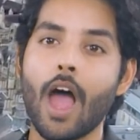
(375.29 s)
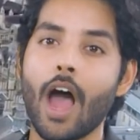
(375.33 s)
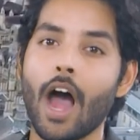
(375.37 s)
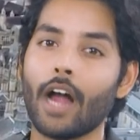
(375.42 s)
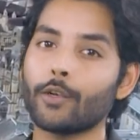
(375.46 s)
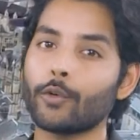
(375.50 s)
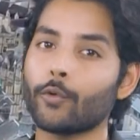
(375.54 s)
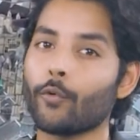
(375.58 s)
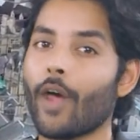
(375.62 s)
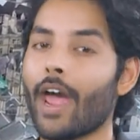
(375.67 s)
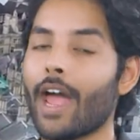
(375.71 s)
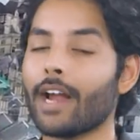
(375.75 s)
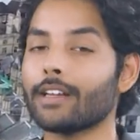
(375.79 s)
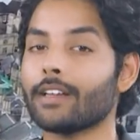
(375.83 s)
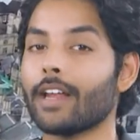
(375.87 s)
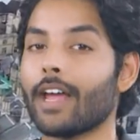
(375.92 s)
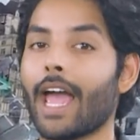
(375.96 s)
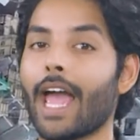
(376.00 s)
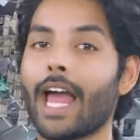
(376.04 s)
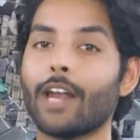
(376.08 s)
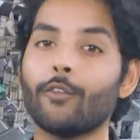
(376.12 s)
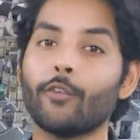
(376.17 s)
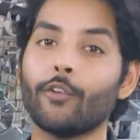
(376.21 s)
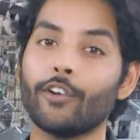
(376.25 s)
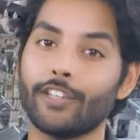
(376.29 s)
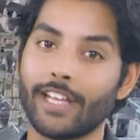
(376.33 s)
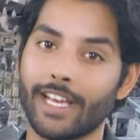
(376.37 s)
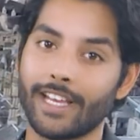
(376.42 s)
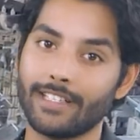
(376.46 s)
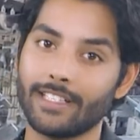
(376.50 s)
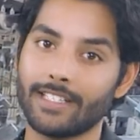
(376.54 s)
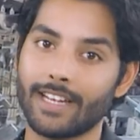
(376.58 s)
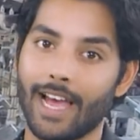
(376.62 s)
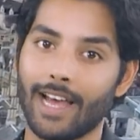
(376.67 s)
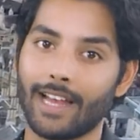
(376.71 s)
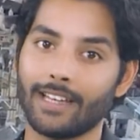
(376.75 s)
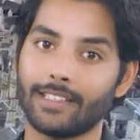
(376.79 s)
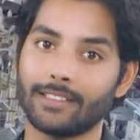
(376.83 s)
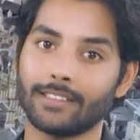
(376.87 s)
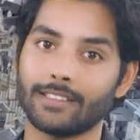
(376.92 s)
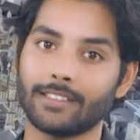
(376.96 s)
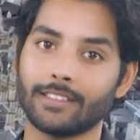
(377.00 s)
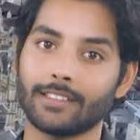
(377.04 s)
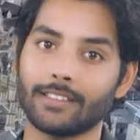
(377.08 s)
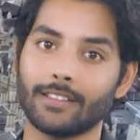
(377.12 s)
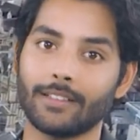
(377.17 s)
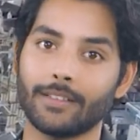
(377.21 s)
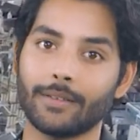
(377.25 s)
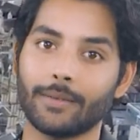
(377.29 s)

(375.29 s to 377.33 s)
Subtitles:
attract and retain talents.